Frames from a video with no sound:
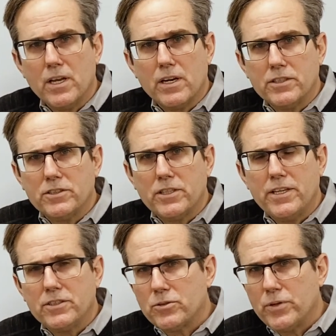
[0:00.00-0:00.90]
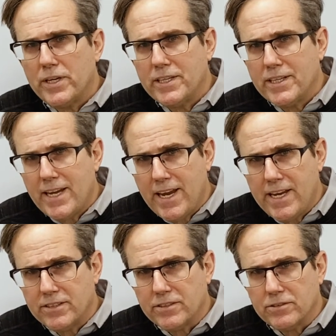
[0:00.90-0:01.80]
Let's say it's created in
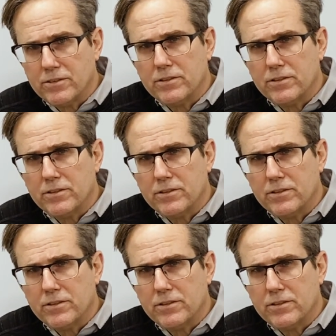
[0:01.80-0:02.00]
Kansas.